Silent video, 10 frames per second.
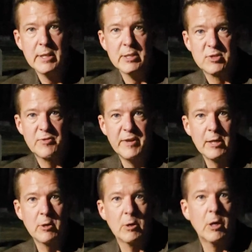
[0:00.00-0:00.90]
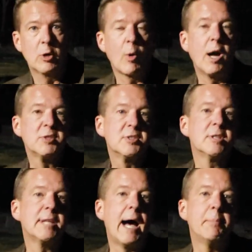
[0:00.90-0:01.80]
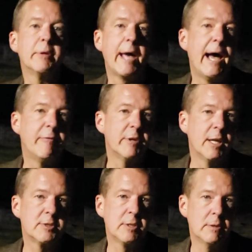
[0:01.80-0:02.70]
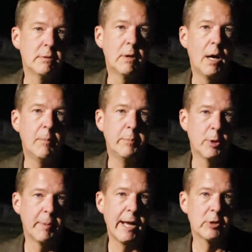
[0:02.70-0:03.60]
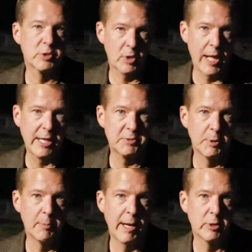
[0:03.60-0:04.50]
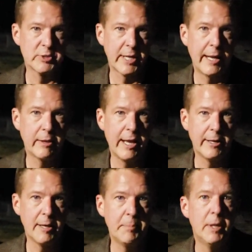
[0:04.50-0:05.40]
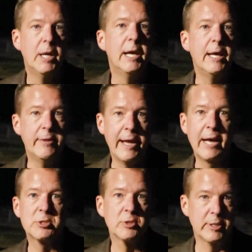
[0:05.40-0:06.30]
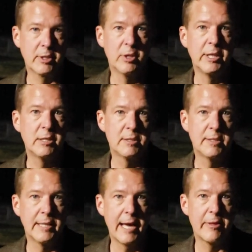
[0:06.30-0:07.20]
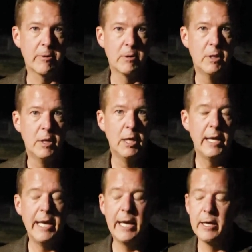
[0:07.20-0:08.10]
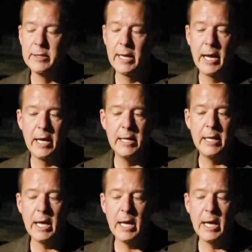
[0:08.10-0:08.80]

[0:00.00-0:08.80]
its finger across the top of the half a dozen um, beer bottles, glass beer bottles that I had lined up, and they actually clinked together. And uh,